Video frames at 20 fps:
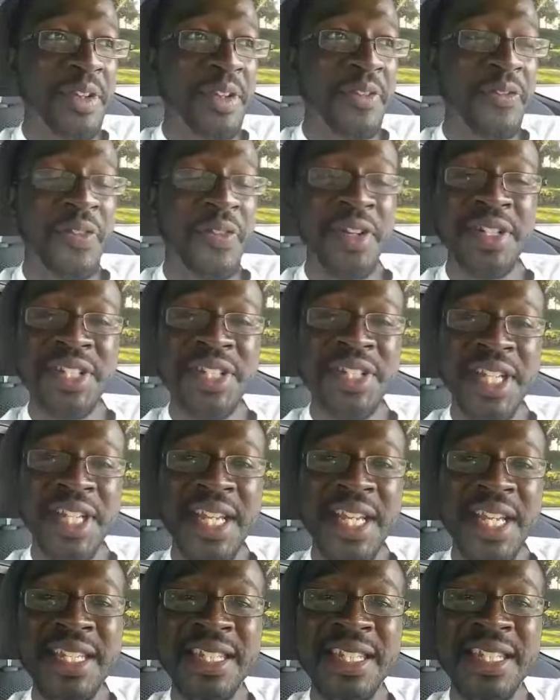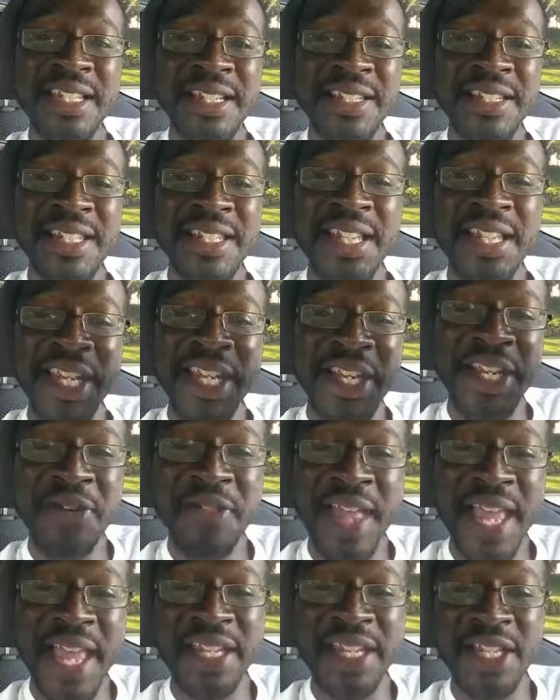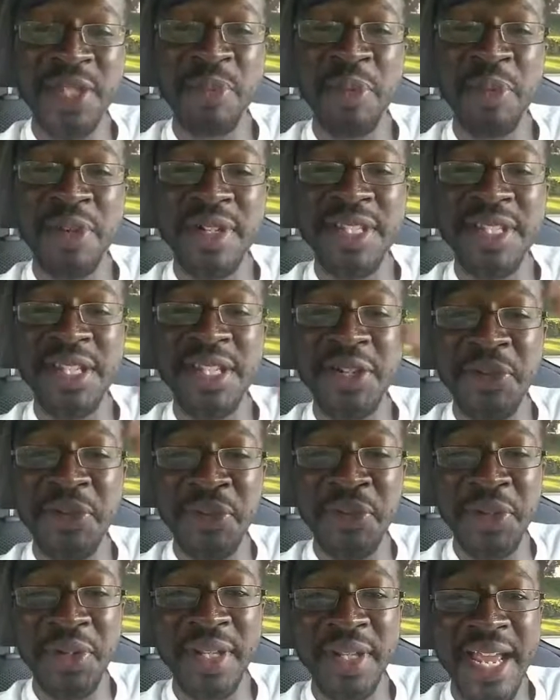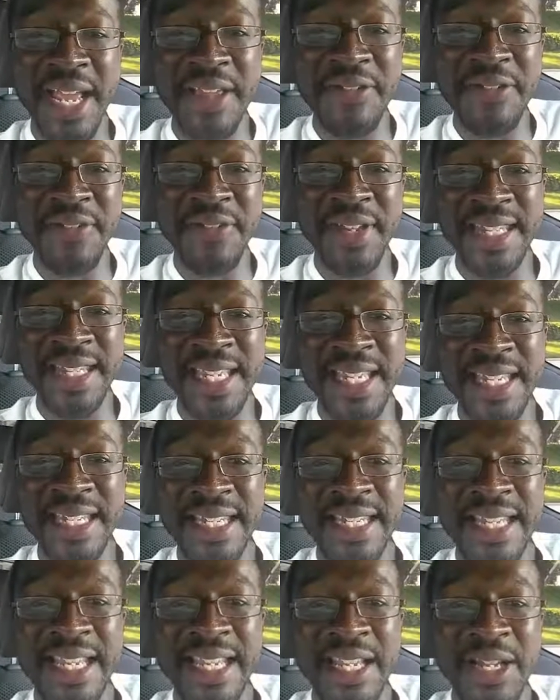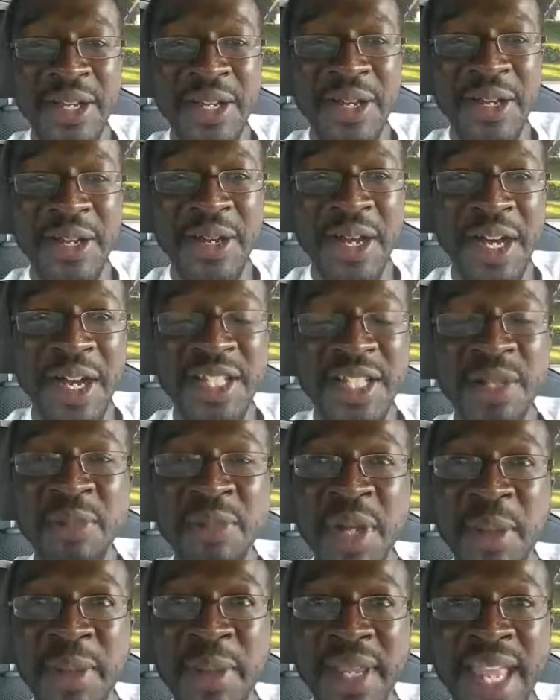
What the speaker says: for Jen to hear that and experience it in real life, and then us to be able to